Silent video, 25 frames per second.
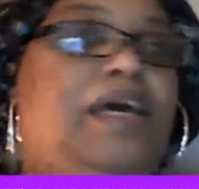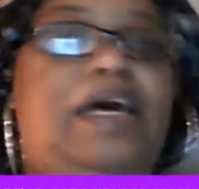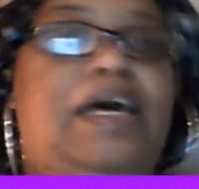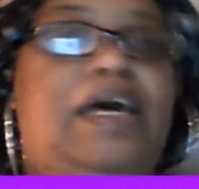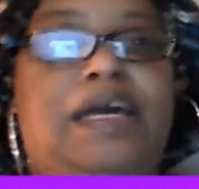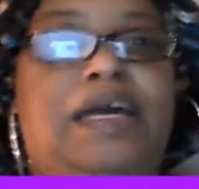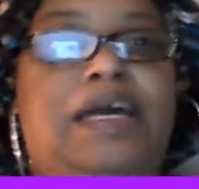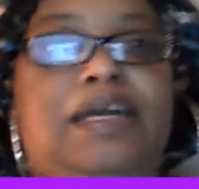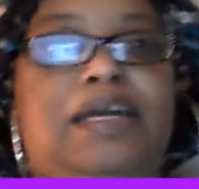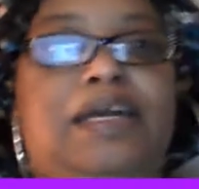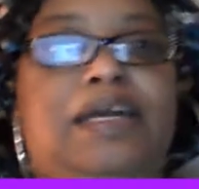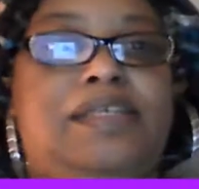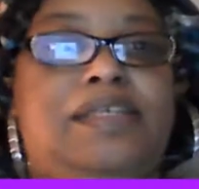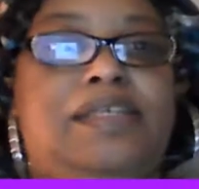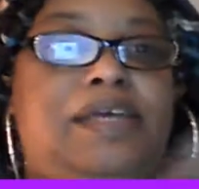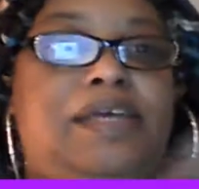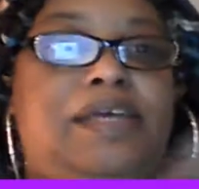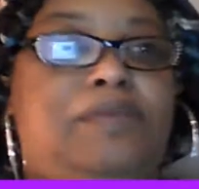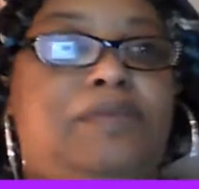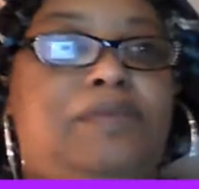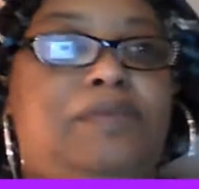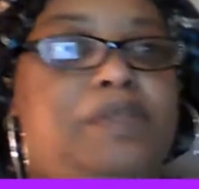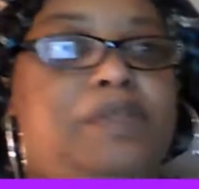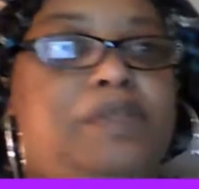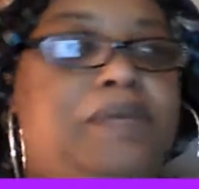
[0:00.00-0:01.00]
I got to
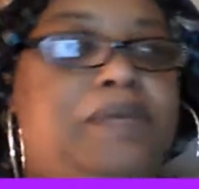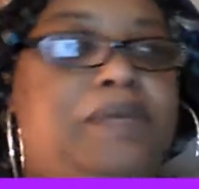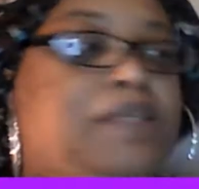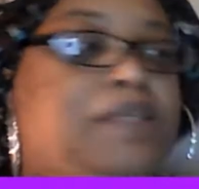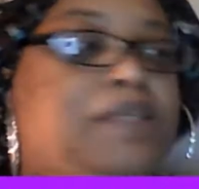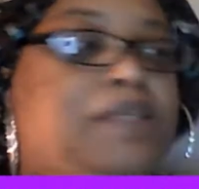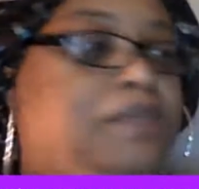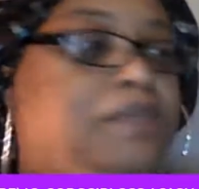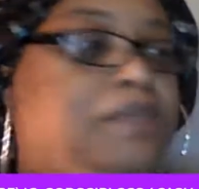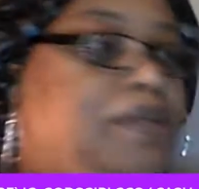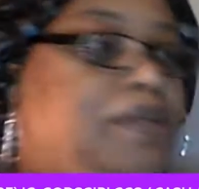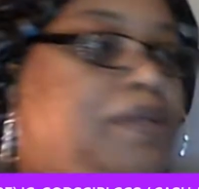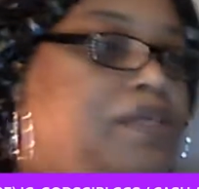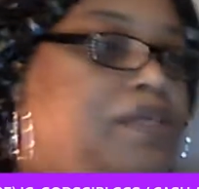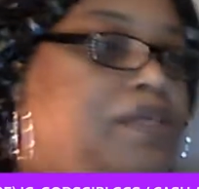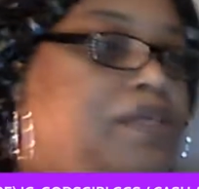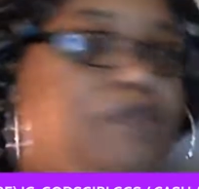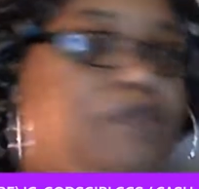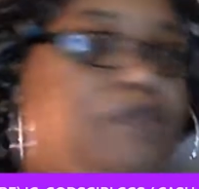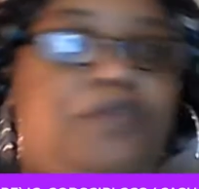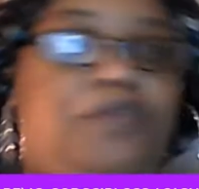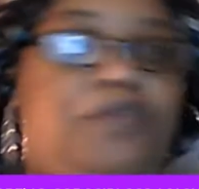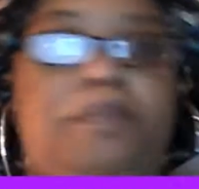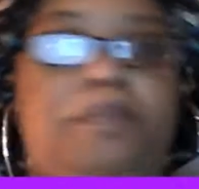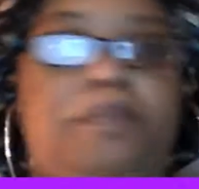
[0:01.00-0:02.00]
take responsibility
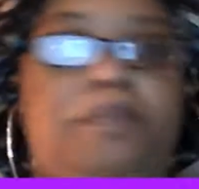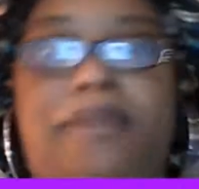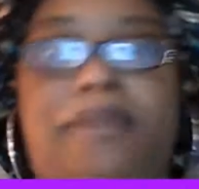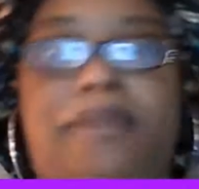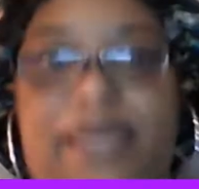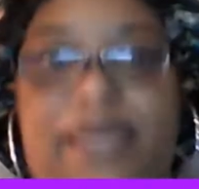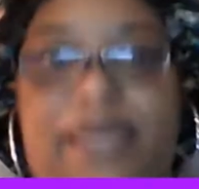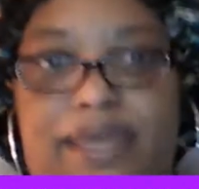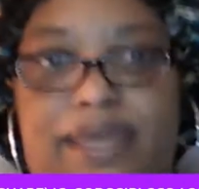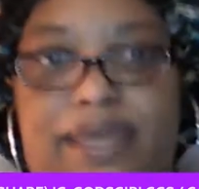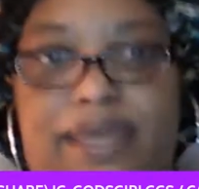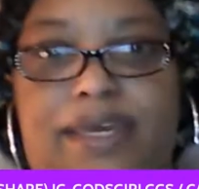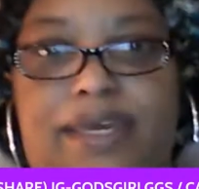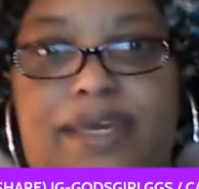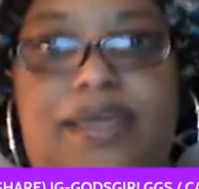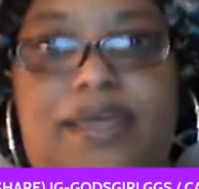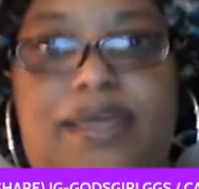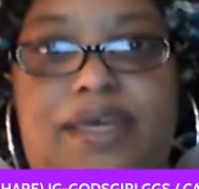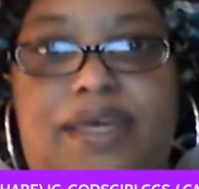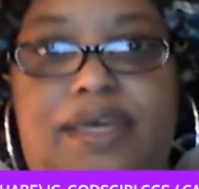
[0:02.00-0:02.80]
for me.